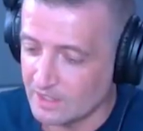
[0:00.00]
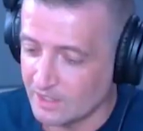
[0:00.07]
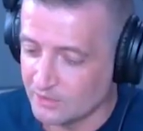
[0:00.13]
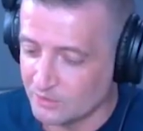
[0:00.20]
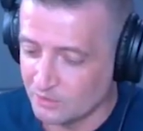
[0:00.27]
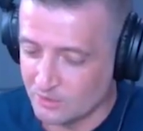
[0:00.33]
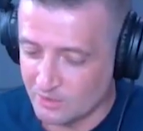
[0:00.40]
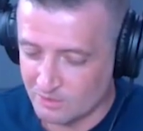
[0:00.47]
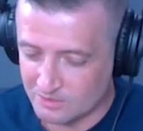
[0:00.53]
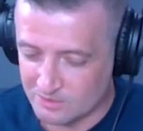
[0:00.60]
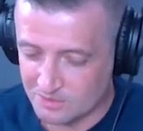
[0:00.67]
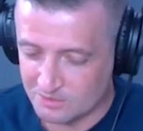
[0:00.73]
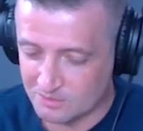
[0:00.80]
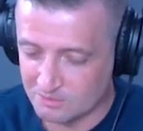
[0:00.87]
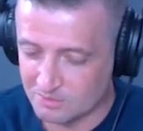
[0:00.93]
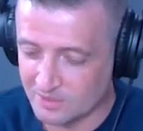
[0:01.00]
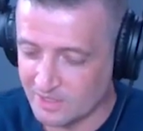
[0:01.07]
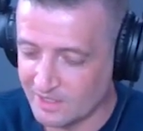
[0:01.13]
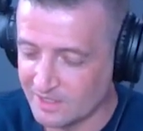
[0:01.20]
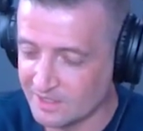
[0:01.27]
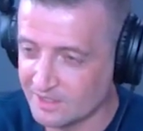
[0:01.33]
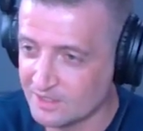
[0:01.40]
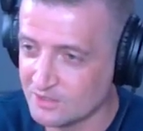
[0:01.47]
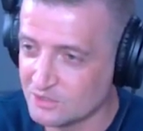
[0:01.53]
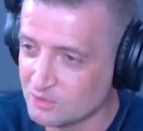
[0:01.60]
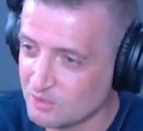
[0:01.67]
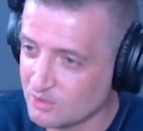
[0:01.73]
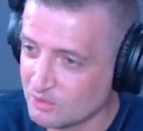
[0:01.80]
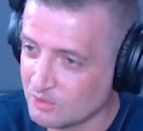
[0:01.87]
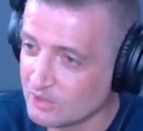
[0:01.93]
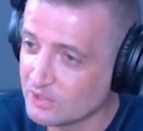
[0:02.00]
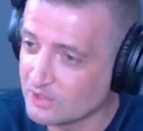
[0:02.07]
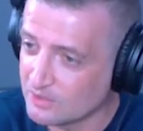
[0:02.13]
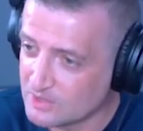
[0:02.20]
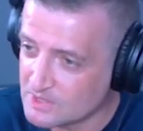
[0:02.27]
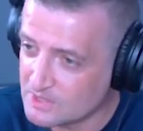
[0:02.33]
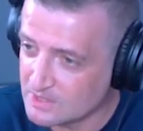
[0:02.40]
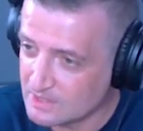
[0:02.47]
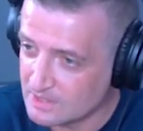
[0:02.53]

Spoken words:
are you planning on issuing your own currency?